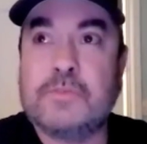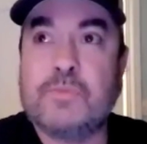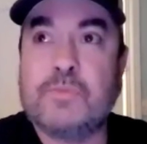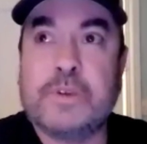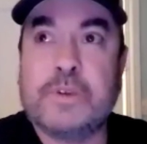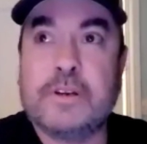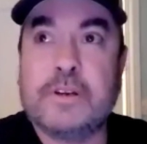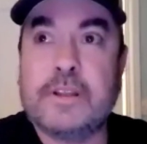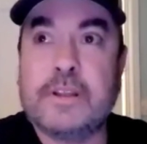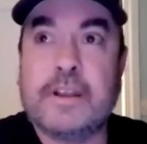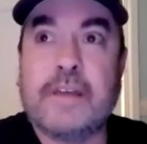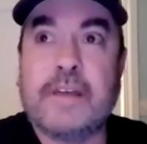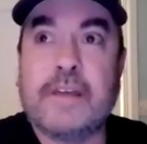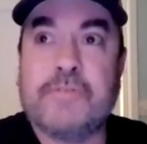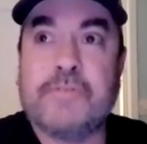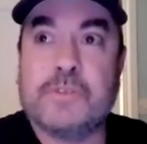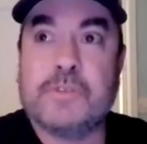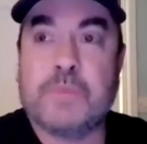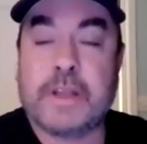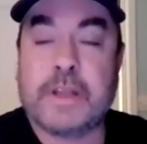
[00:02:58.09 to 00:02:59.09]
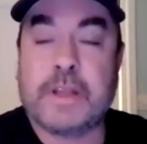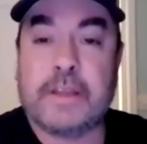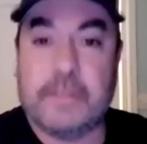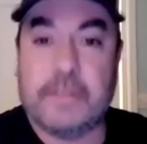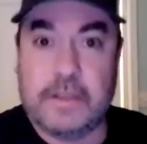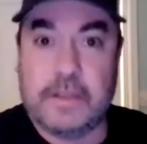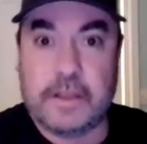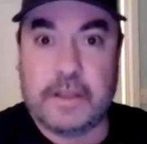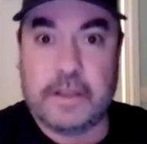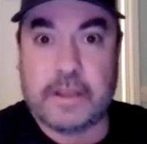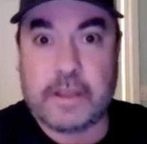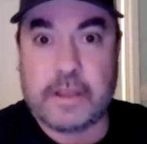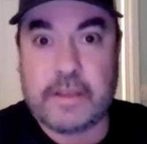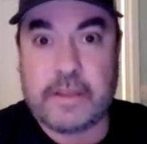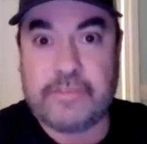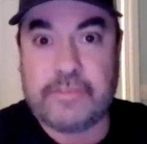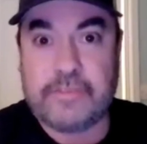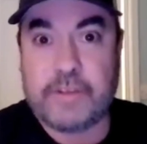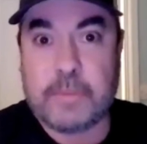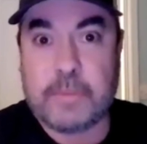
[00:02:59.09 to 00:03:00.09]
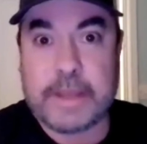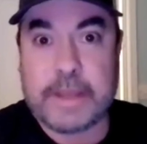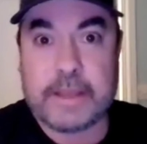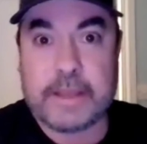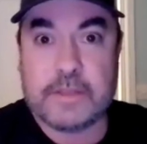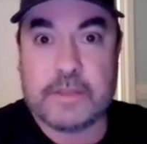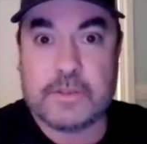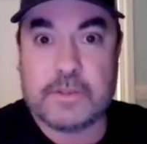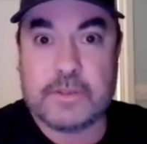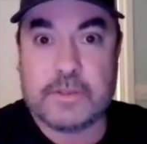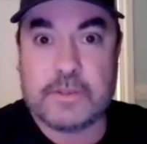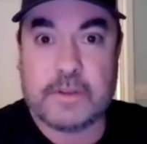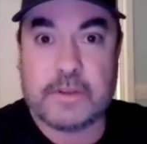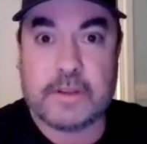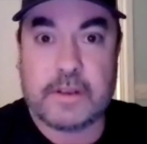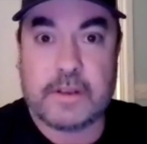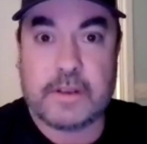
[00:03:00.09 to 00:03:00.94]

weirdly enough, is when I fell back into it.